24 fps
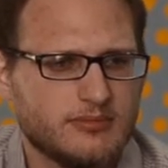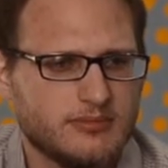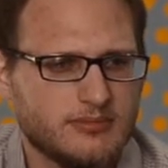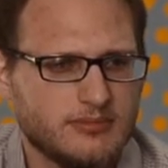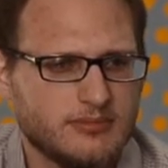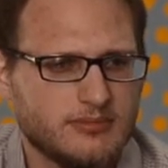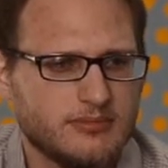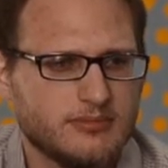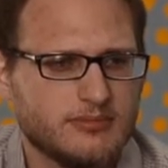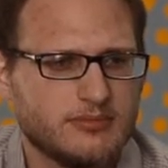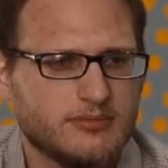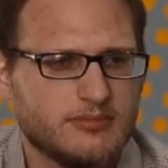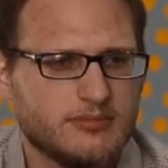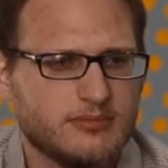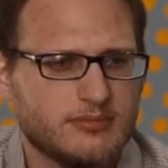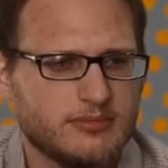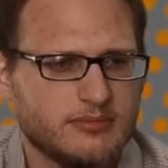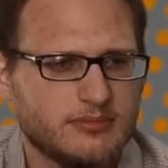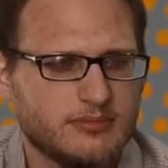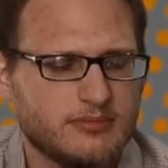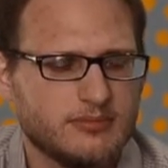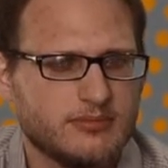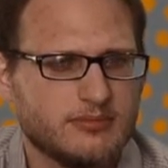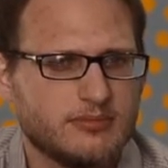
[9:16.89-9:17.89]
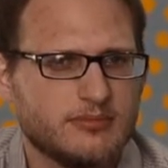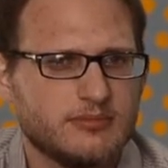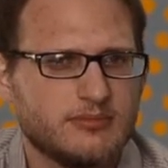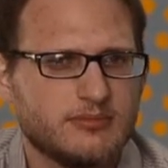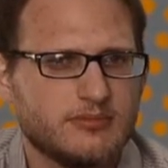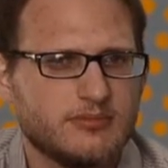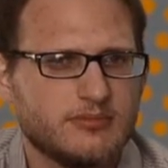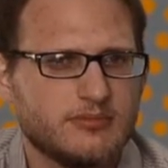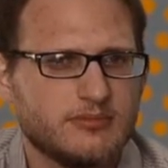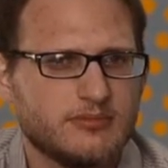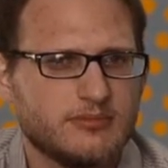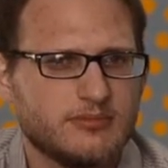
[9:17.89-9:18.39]

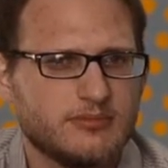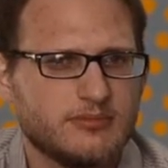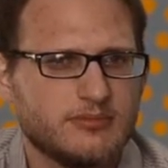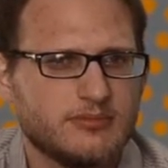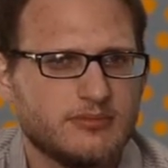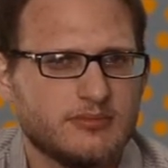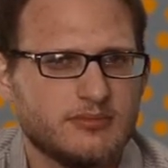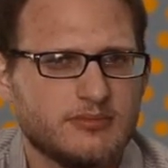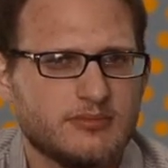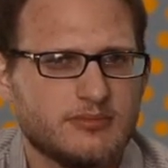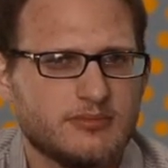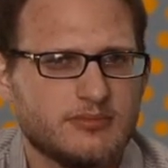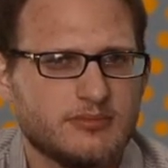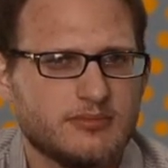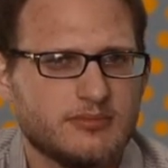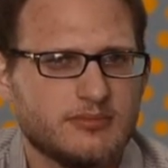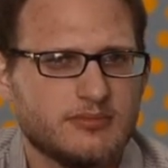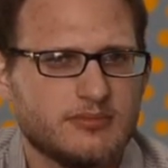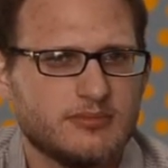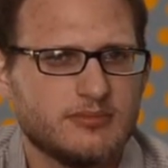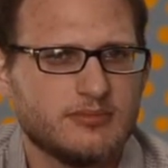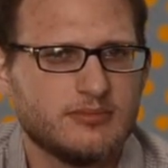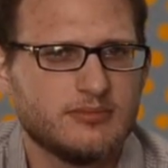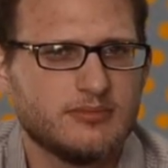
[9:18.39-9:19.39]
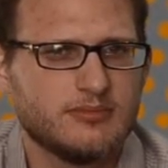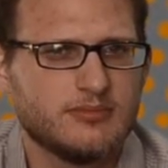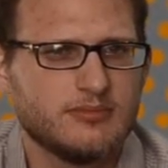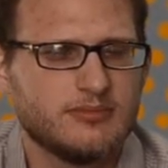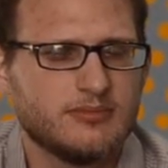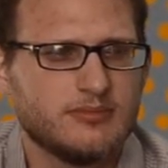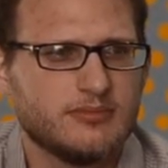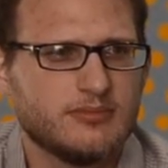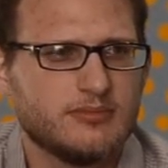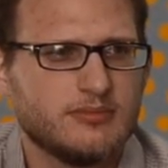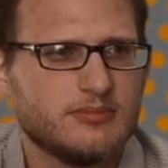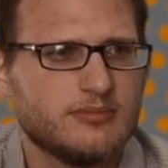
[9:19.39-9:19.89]

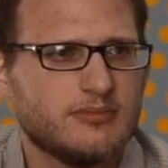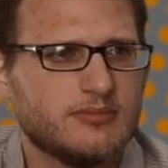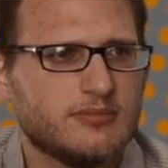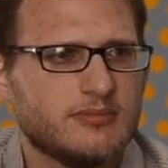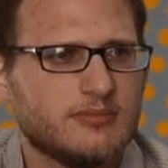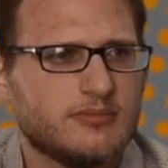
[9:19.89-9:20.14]
[no speech]